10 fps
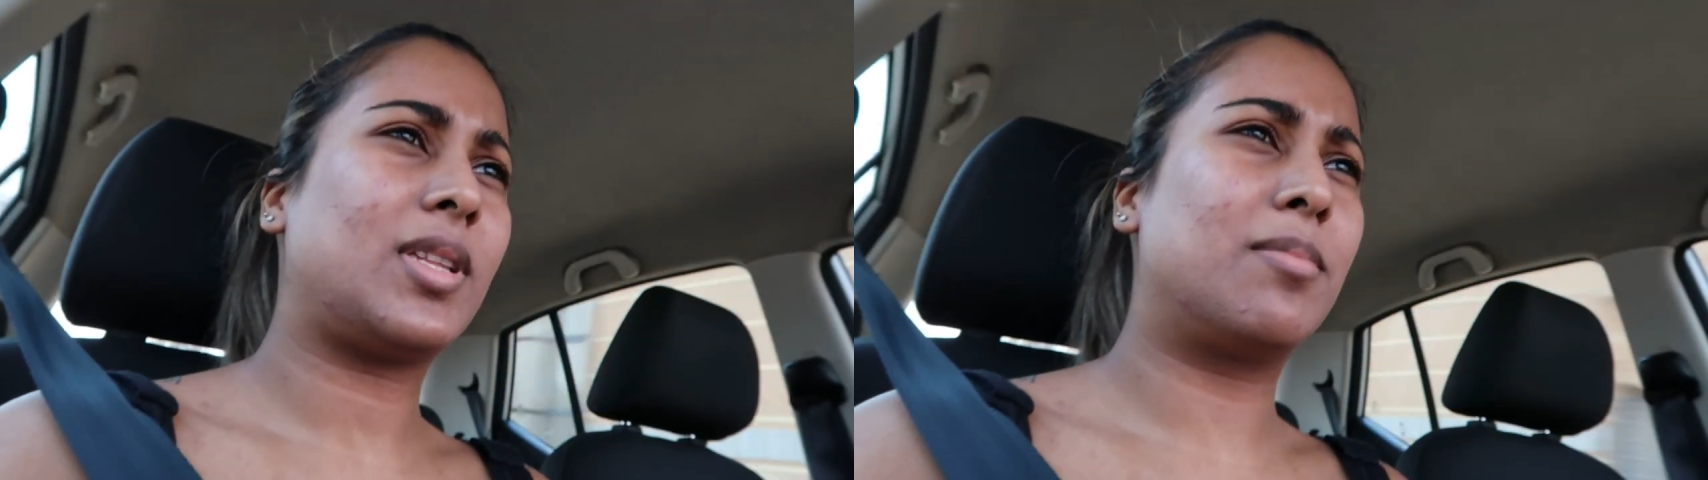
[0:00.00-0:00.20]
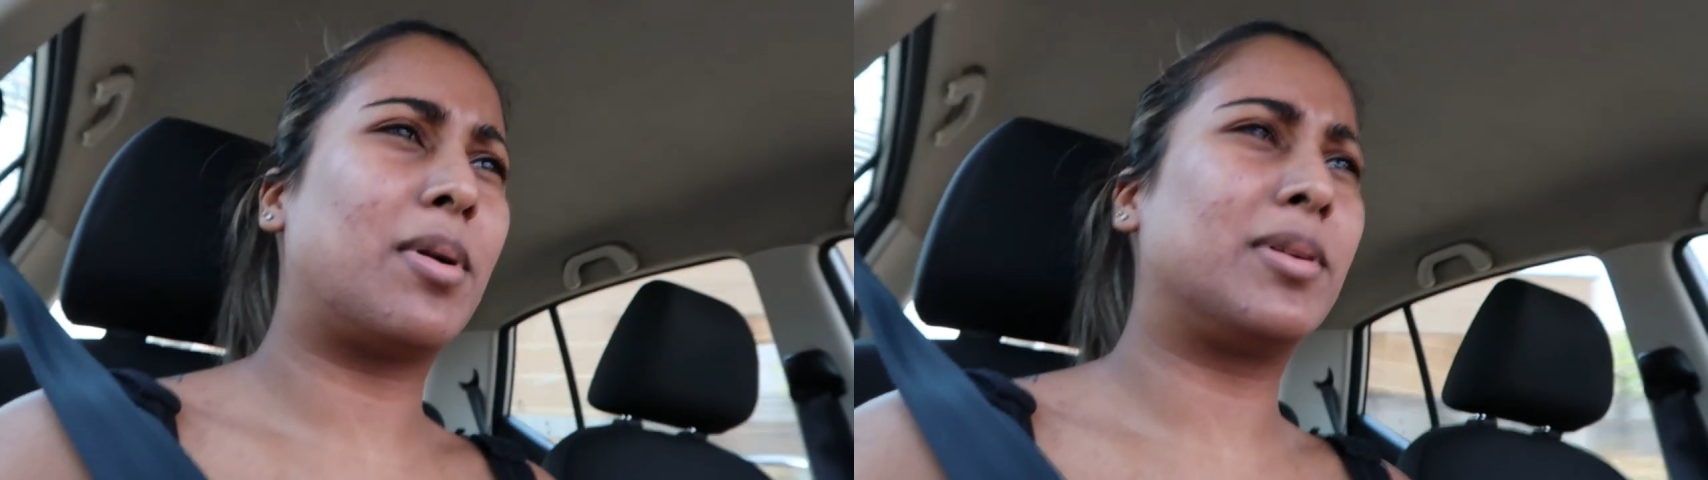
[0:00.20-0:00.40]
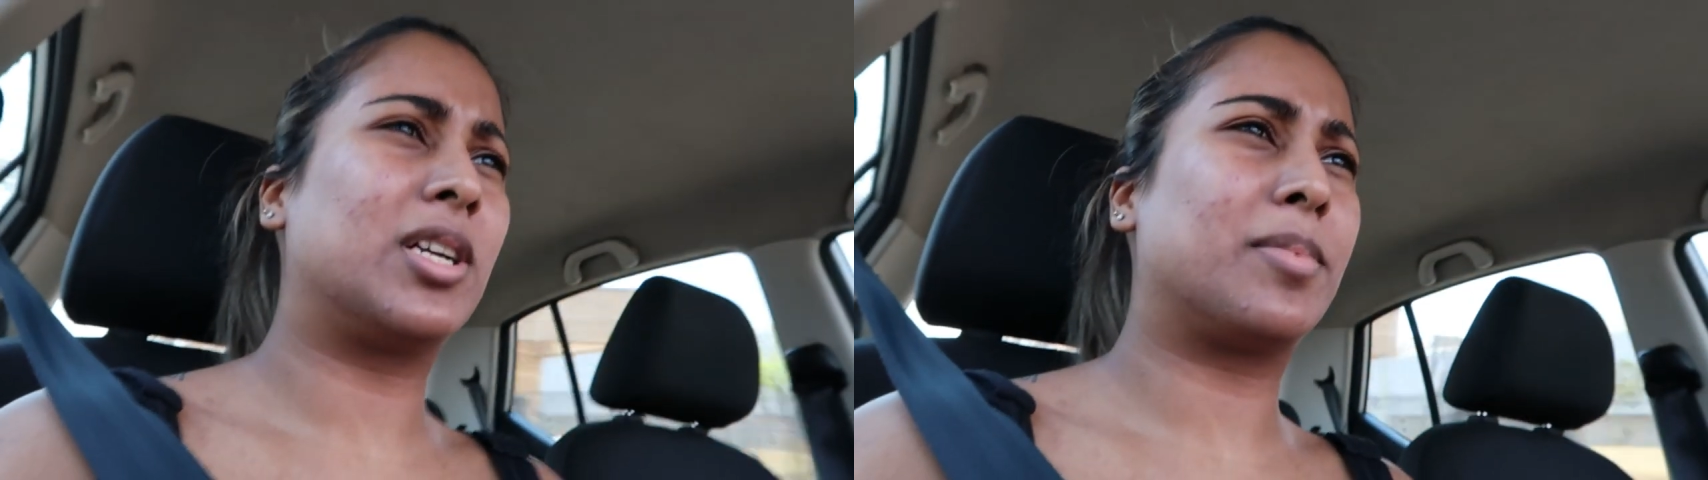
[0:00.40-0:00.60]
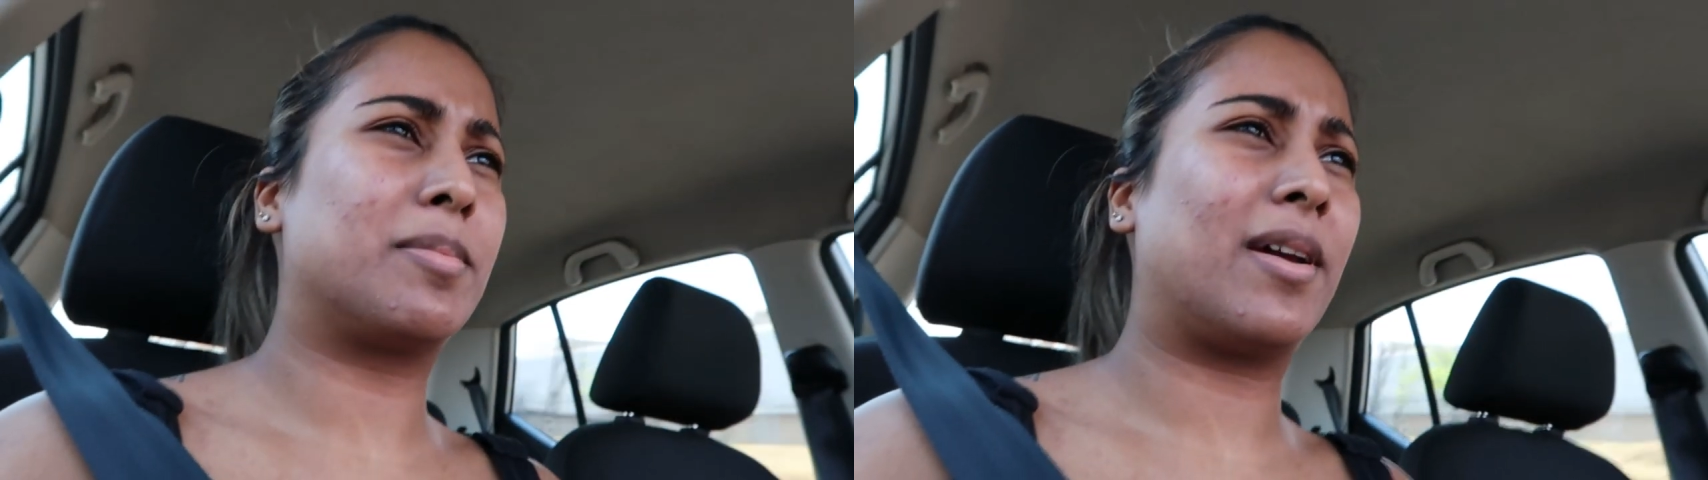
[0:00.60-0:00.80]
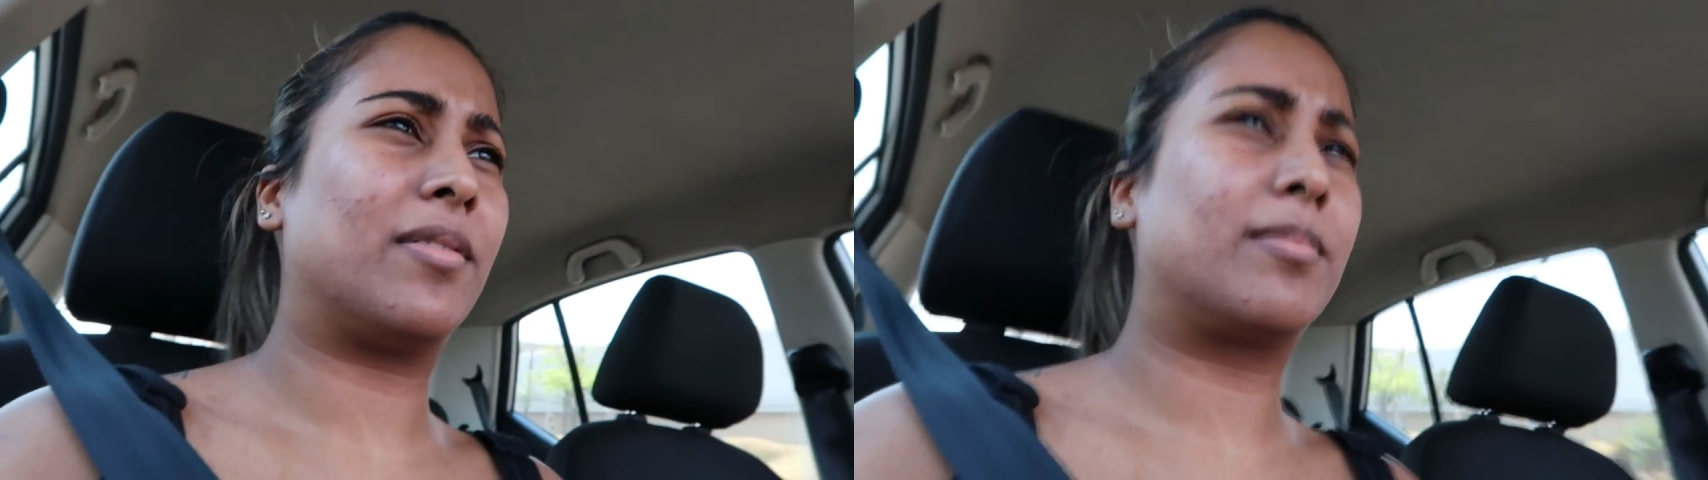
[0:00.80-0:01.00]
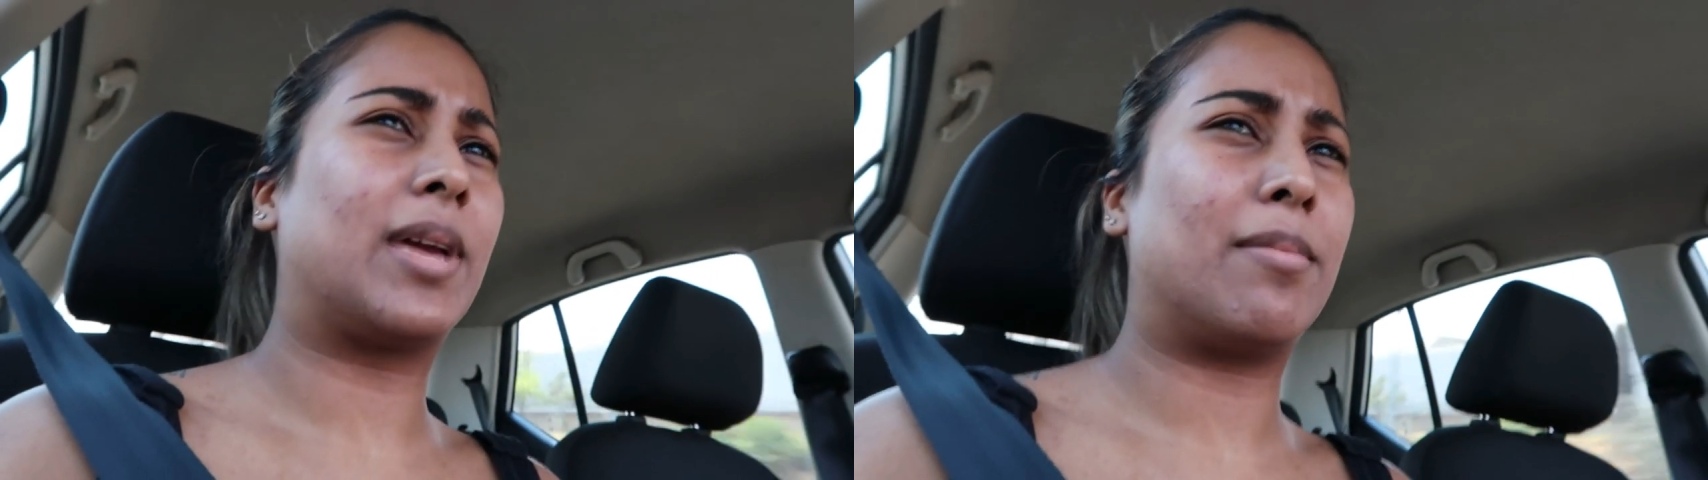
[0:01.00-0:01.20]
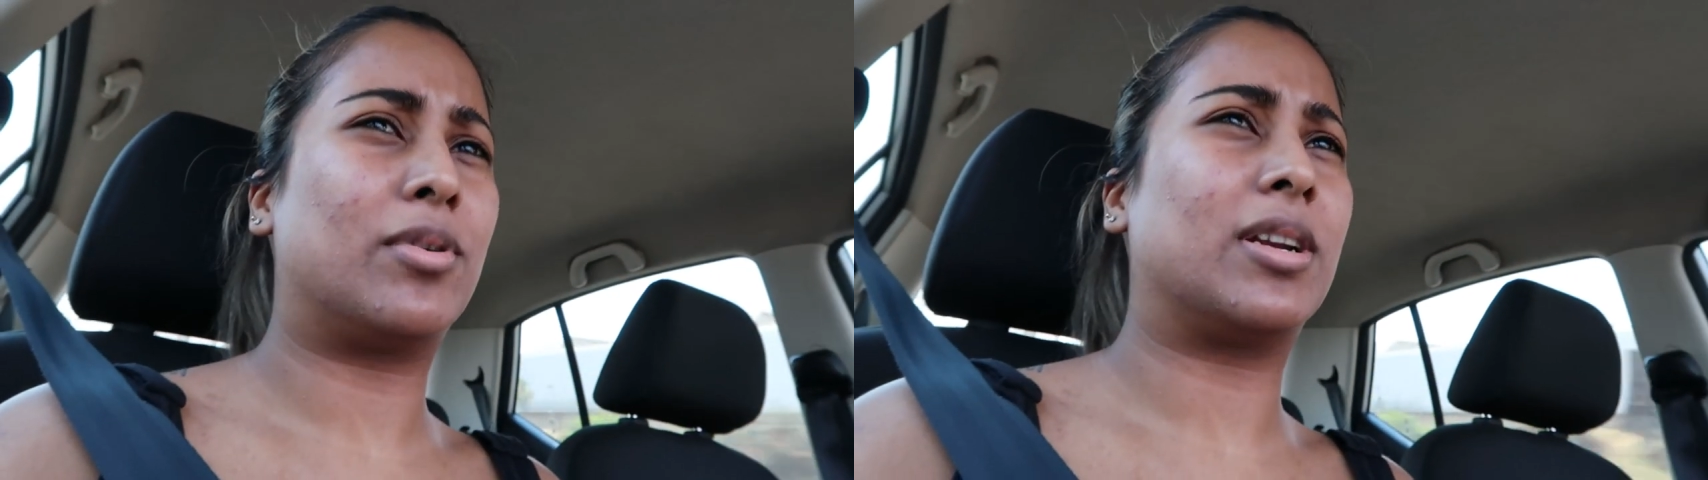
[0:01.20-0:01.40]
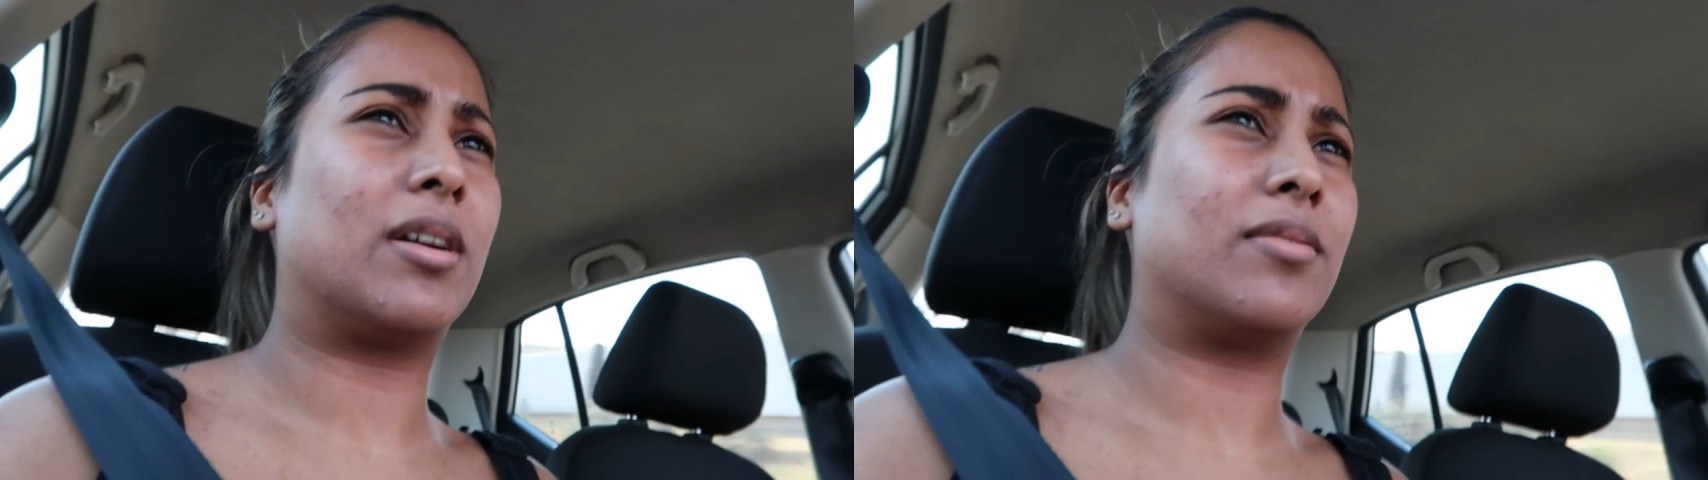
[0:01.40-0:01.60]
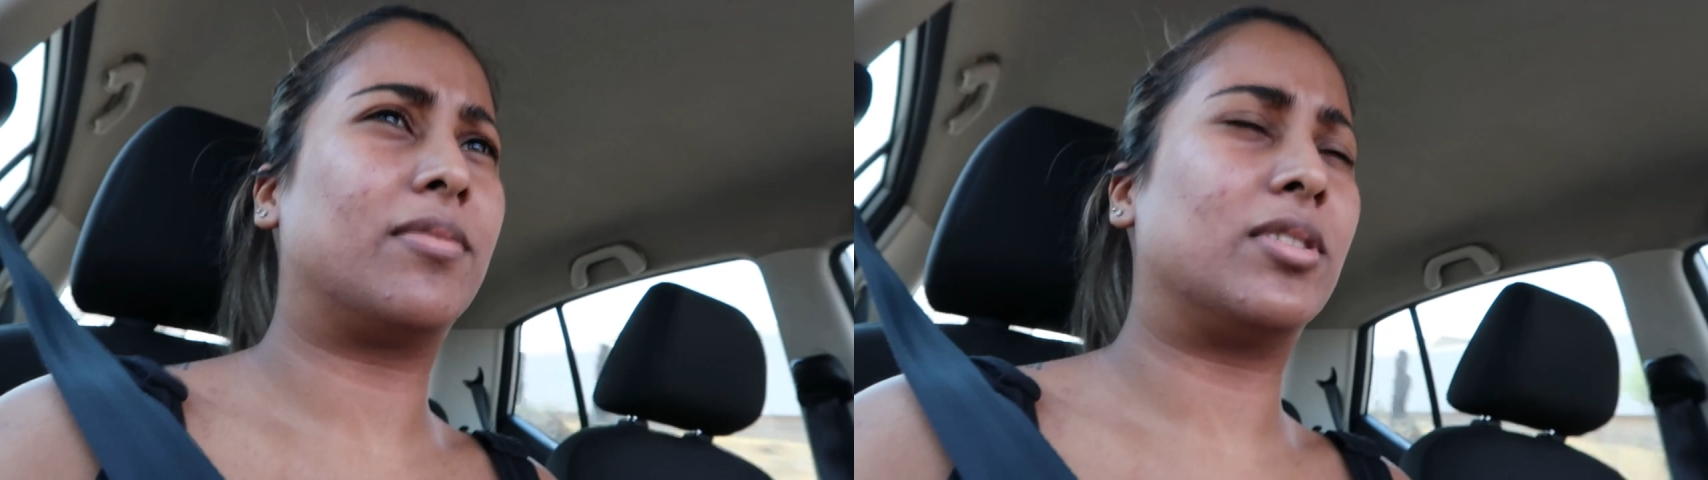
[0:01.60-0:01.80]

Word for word: I'm probably gonna put my camera down